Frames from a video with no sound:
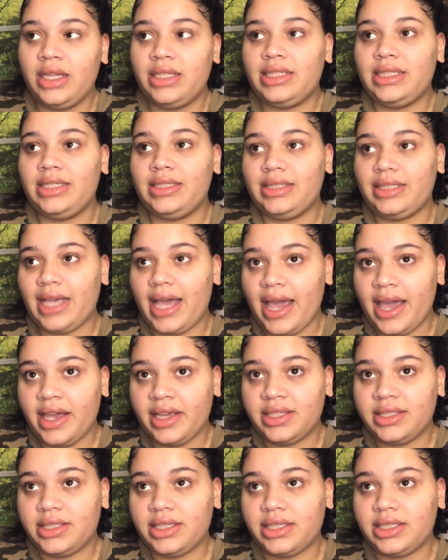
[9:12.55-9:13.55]
Today,
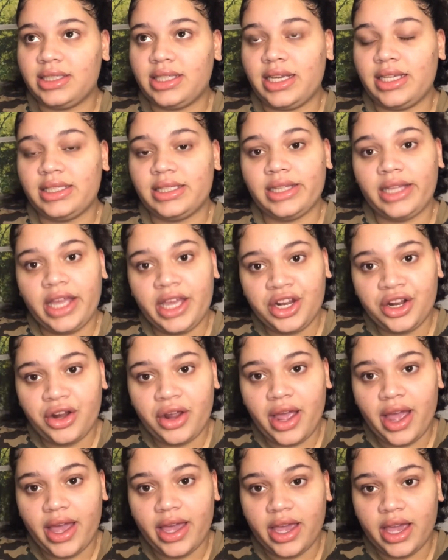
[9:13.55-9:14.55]
6 days later,
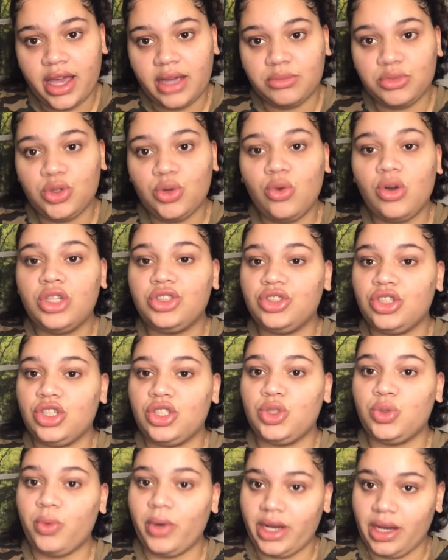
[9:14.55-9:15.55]
I am
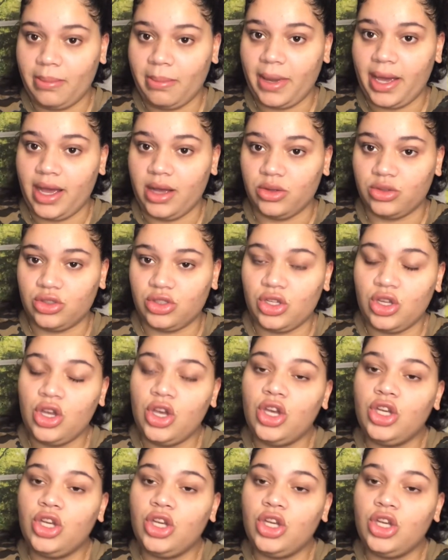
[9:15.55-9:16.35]
220 pounds.